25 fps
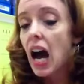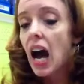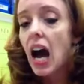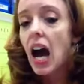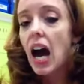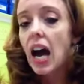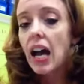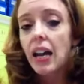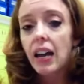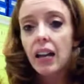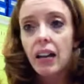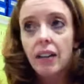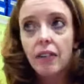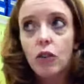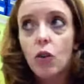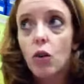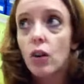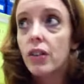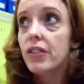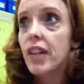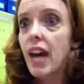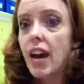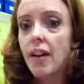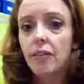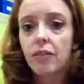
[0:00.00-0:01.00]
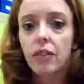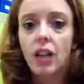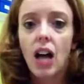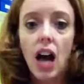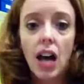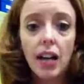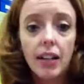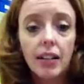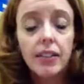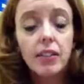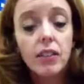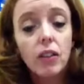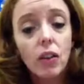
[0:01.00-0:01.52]
I, of course, have
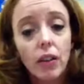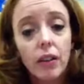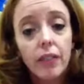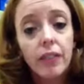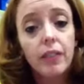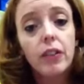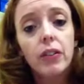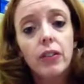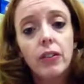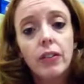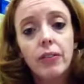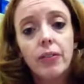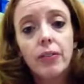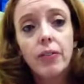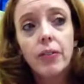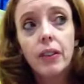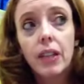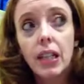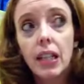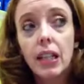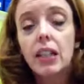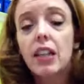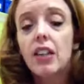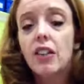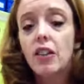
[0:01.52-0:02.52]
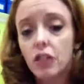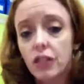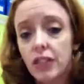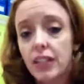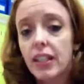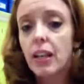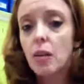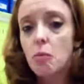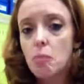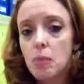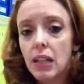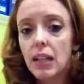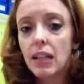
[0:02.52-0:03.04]
lots, so if you think that there's
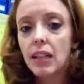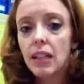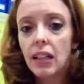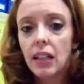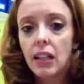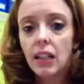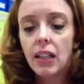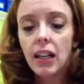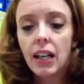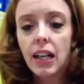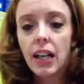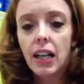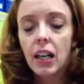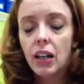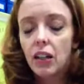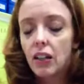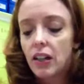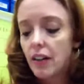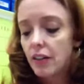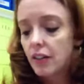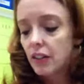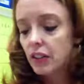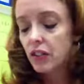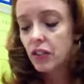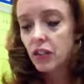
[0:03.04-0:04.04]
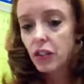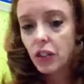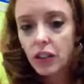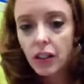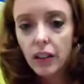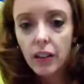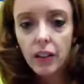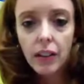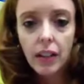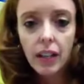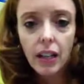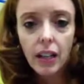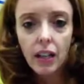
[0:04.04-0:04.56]
going to be a need, you have a
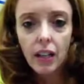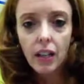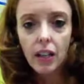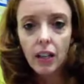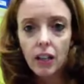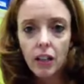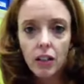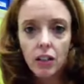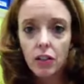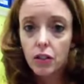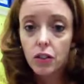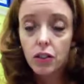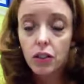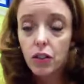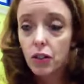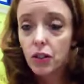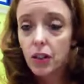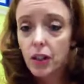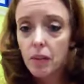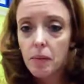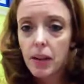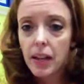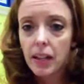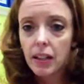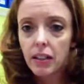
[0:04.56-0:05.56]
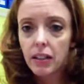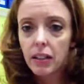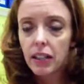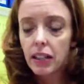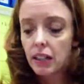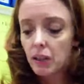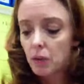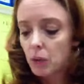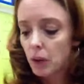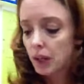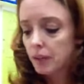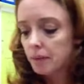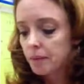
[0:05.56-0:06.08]
student that or two that might
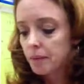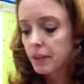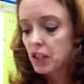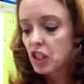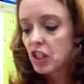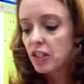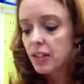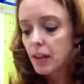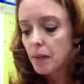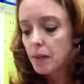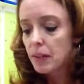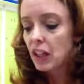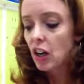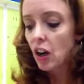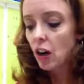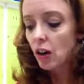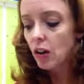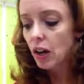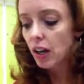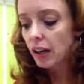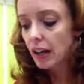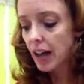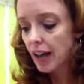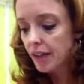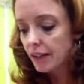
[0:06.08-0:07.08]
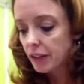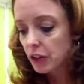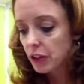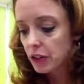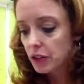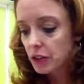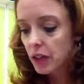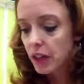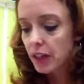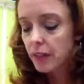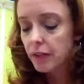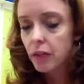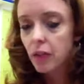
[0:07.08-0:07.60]
need one, just let me know. I'll have
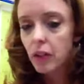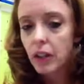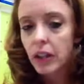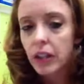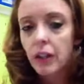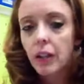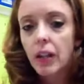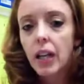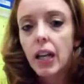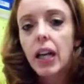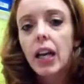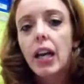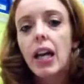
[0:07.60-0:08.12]
those ready for you.